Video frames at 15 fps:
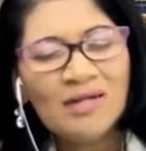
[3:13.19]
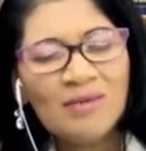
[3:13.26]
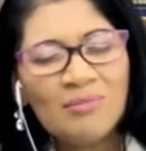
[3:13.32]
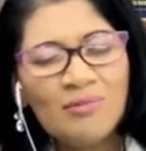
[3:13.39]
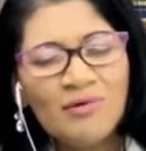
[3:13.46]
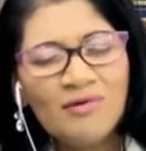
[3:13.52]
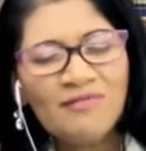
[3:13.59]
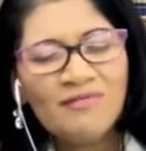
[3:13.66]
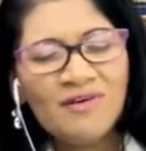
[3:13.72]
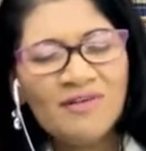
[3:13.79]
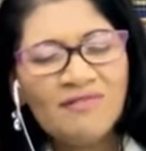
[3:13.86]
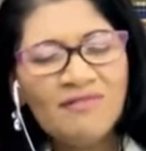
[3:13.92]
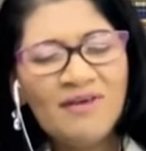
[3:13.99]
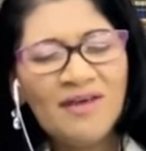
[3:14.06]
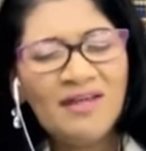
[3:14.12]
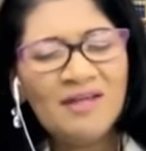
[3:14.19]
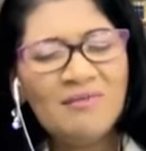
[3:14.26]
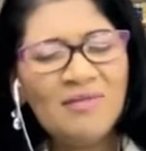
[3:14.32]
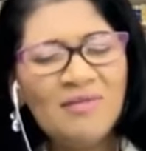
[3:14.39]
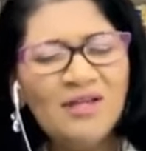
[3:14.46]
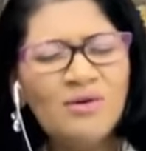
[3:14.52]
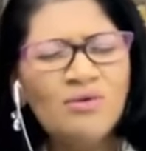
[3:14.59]
I pray, Father, for
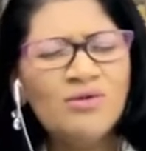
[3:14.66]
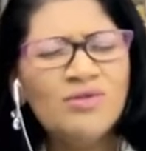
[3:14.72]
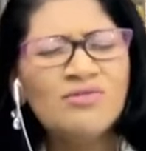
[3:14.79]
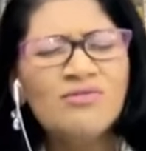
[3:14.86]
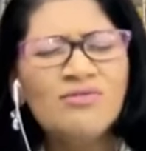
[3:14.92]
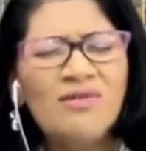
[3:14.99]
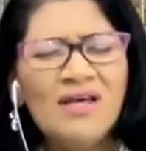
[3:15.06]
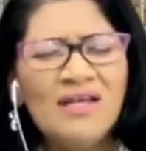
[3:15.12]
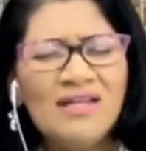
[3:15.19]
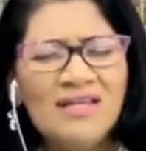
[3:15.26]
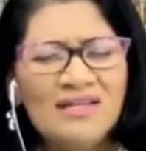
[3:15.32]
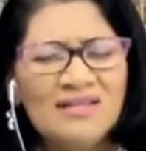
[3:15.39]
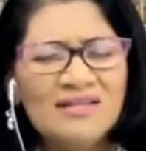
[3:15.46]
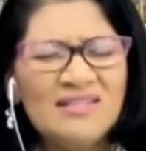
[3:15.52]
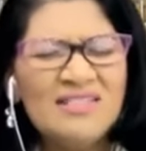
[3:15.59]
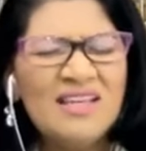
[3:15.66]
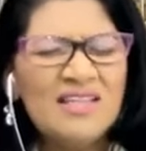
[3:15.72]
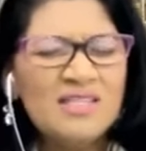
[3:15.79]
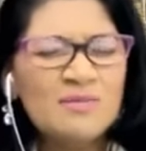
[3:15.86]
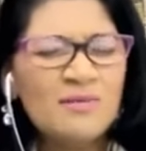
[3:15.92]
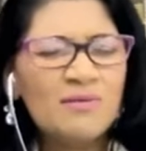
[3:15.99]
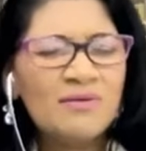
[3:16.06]
anybody who is really in a
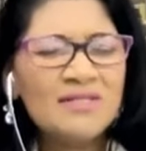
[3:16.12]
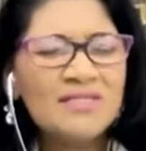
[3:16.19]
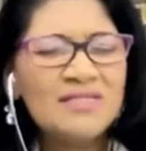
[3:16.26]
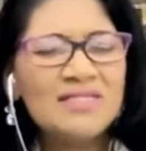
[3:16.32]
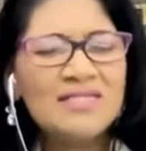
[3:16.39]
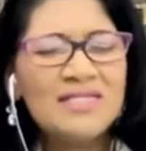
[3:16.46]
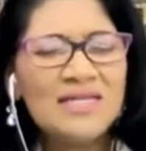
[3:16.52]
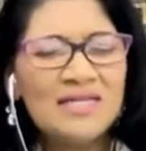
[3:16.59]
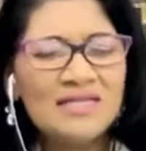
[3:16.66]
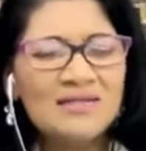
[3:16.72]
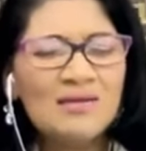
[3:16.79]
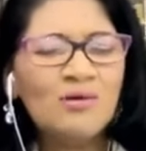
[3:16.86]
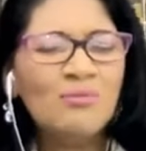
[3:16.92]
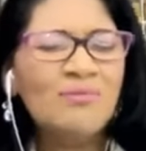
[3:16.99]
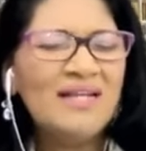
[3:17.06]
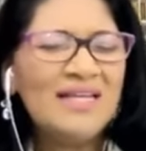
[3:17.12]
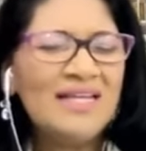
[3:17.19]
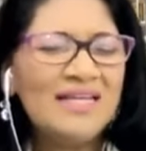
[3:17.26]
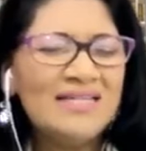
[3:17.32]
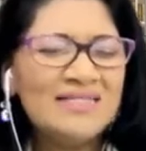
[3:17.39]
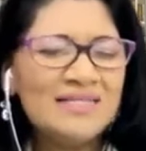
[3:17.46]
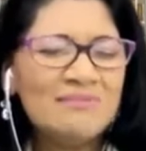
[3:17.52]
desperate state or
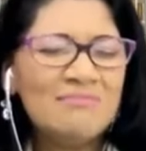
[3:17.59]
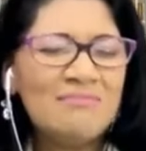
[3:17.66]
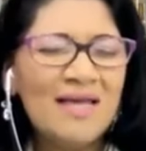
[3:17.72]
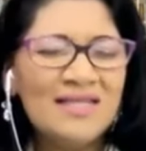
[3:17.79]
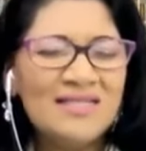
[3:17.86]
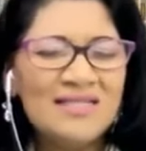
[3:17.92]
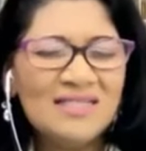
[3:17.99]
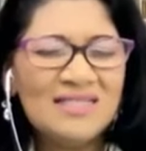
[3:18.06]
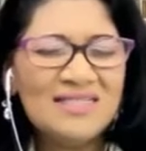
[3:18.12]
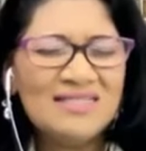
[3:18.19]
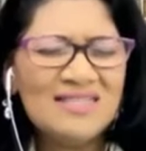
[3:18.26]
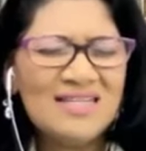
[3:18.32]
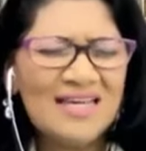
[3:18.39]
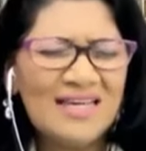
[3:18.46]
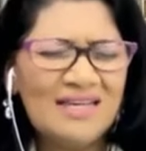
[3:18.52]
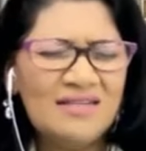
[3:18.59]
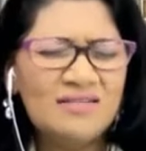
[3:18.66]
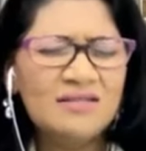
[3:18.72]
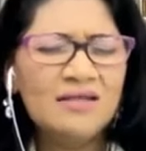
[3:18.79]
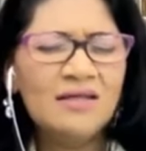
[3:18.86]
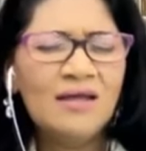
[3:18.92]
place mentally tonight.